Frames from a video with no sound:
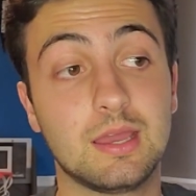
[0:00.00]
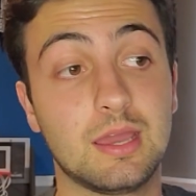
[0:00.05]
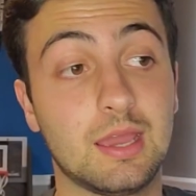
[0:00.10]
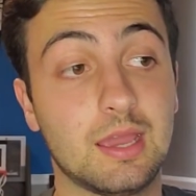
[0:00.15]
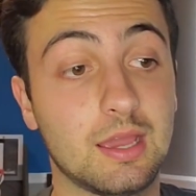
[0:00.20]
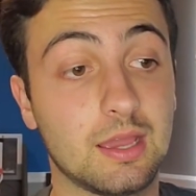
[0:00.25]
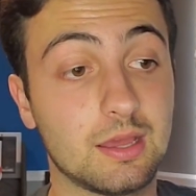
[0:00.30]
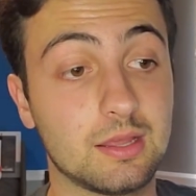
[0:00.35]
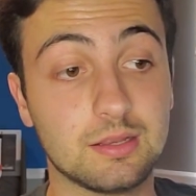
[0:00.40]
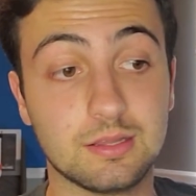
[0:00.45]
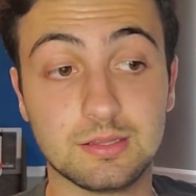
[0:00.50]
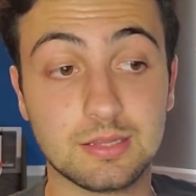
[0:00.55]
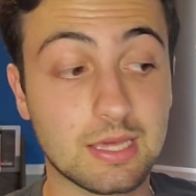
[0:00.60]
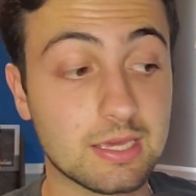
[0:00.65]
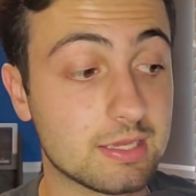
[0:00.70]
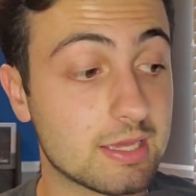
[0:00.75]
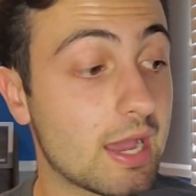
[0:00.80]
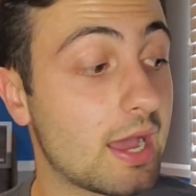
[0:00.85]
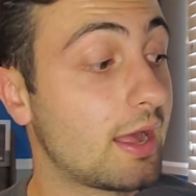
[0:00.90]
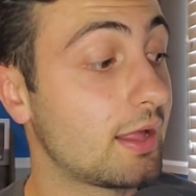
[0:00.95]
and
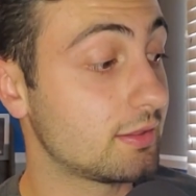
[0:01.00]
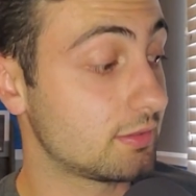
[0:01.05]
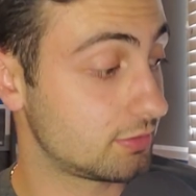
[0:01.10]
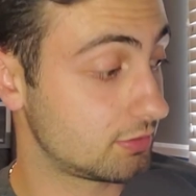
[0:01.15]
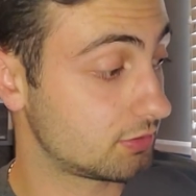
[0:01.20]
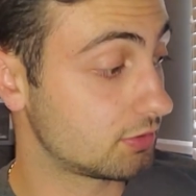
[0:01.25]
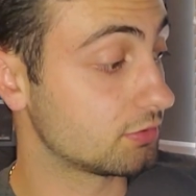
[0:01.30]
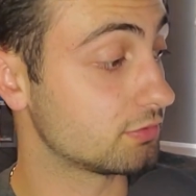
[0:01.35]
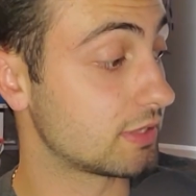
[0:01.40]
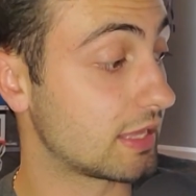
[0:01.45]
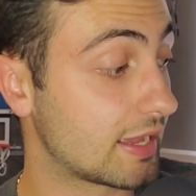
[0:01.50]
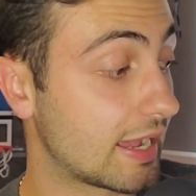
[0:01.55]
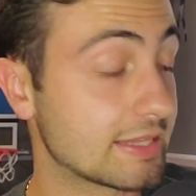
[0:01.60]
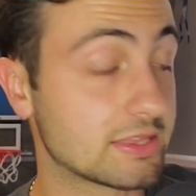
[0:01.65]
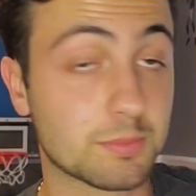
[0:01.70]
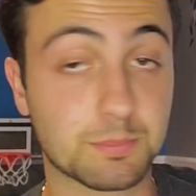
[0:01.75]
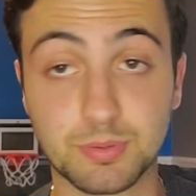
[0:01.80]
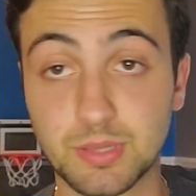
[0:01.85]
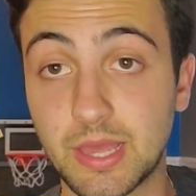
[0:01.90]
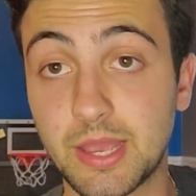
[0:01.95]
they got
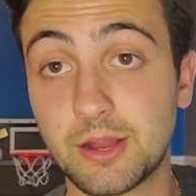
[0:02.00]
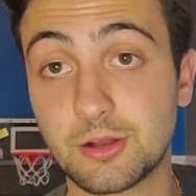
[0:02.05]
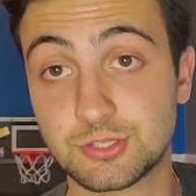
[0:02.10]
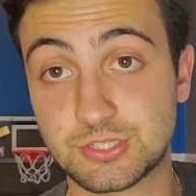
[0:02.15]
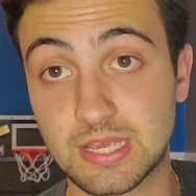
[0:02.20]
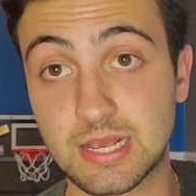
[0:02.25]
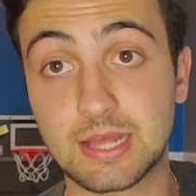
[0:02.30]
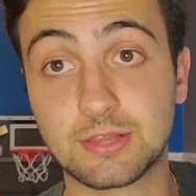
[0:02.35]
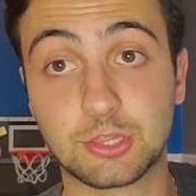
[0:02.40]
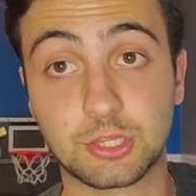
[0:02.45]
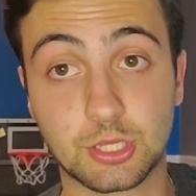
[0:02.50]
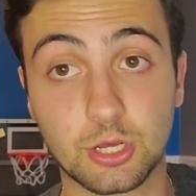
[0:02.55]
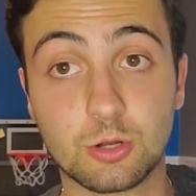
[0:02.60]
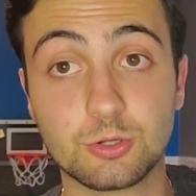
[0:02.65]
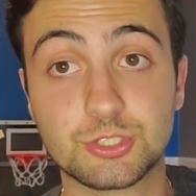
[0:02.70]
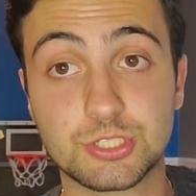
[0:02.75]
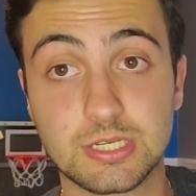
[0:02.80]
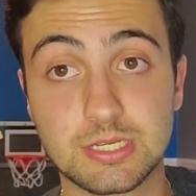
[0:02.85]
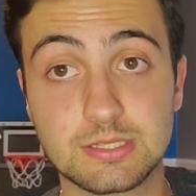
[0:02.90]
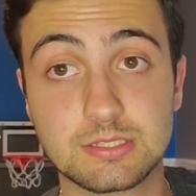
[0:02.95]
the players, they got the
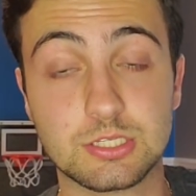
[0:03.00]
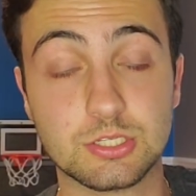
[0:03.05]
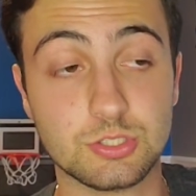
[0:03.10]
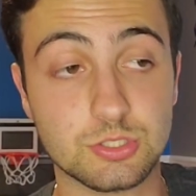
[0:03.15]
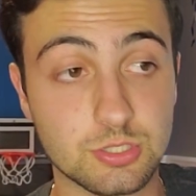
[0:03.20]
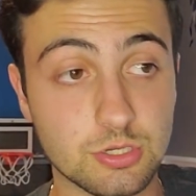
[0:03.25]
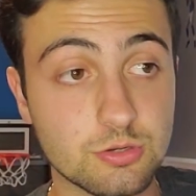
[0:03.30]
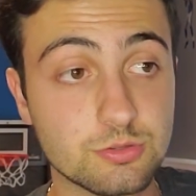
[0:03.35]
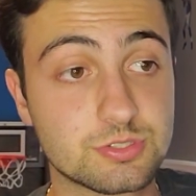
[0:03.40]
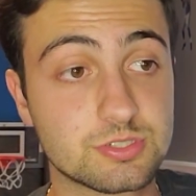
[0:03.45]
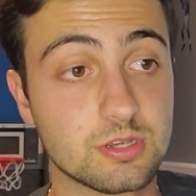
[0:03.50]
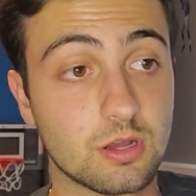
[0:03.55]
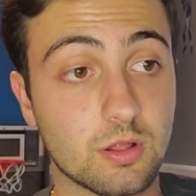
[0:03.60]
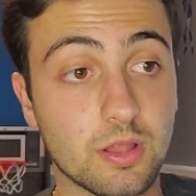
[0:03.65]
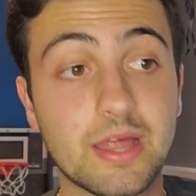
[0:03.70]
coaching to do so.